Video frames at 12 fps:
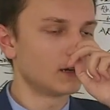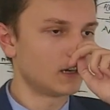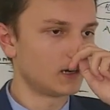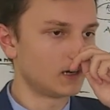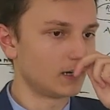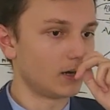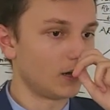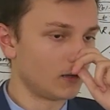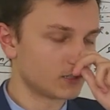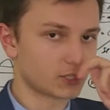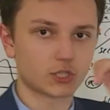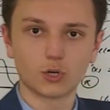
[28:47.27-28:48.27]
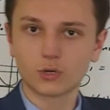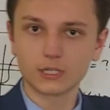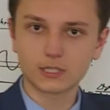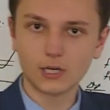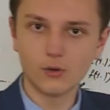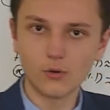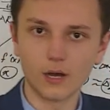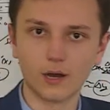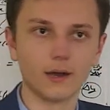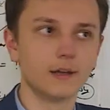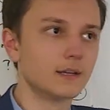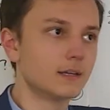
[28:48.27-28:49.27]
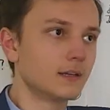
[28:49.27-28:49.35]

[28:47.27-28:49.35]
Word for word: Uh, SOHCAHTOA,